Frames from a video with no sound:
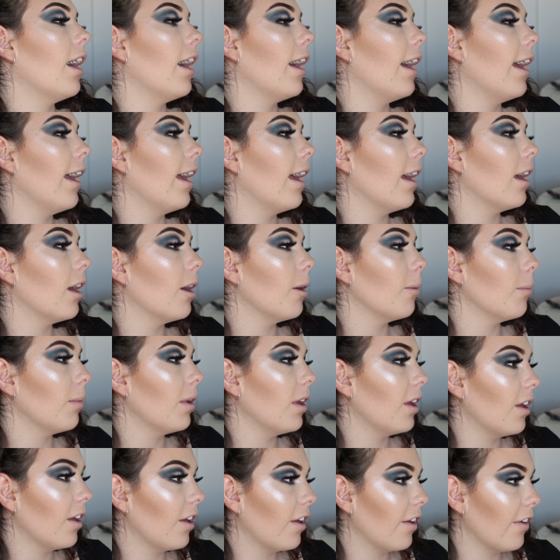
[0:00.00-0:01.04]
I
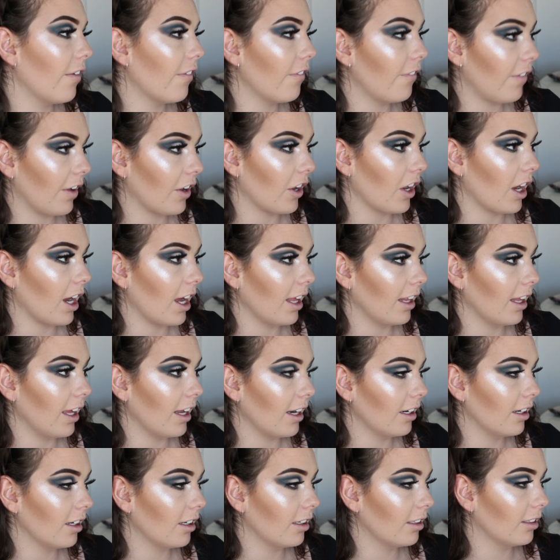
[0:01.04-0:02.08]
am very
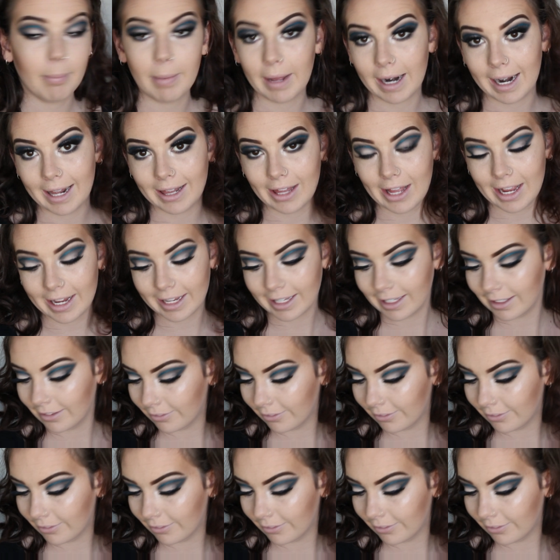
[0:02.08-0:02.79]
highlighted, but I like